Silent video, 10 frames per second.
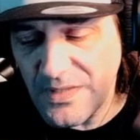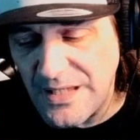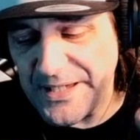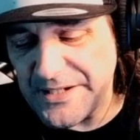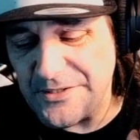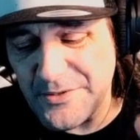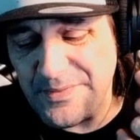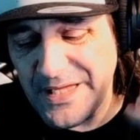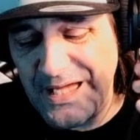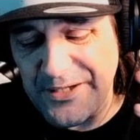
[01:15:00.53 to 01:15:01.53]
I get a little
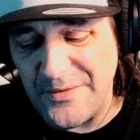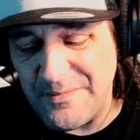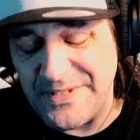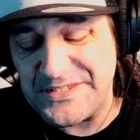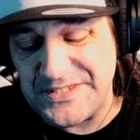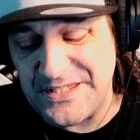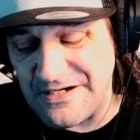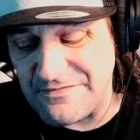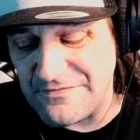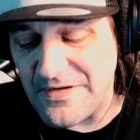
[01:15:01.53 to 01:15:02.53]
bit of echo in
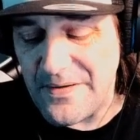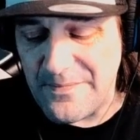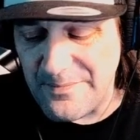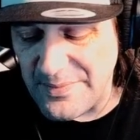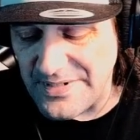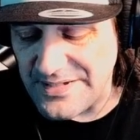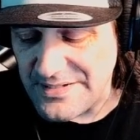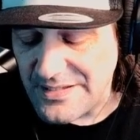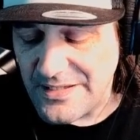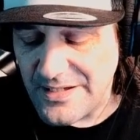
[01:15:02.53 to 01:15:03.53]
myself, but
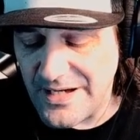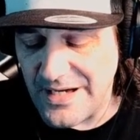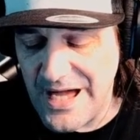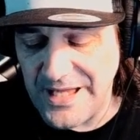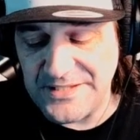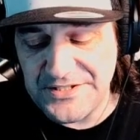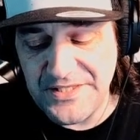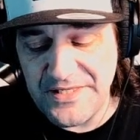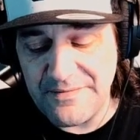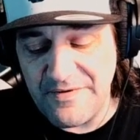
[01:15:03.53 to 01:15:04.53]
I can see
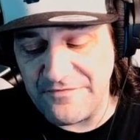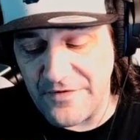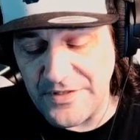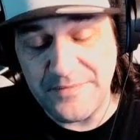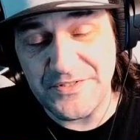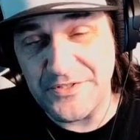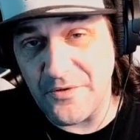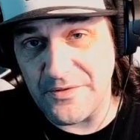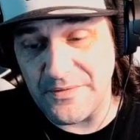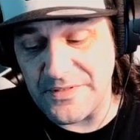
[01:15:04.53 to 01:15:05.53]
that my volume is
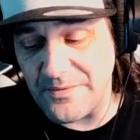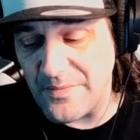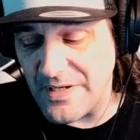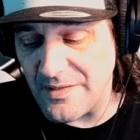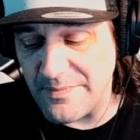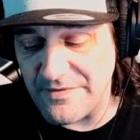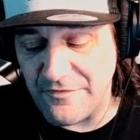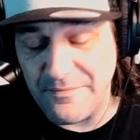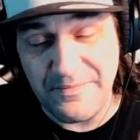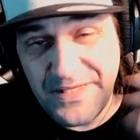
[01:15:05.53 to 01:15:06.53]
going really well. But
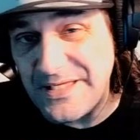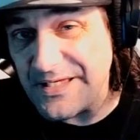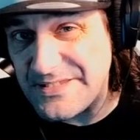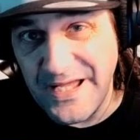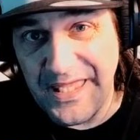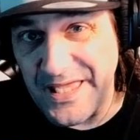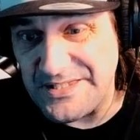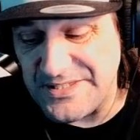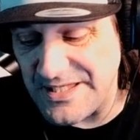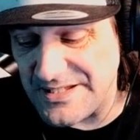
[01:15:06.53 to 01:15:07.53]
for me, because I can't
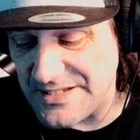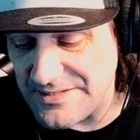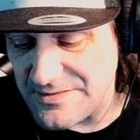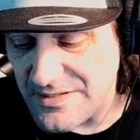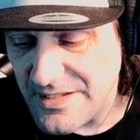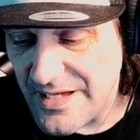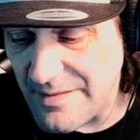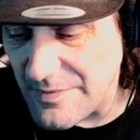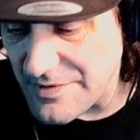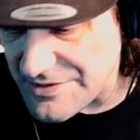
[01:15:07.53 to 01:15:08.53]
stand it,
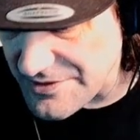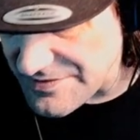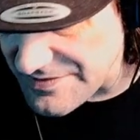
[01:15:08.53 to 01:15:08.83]
I'm going to turn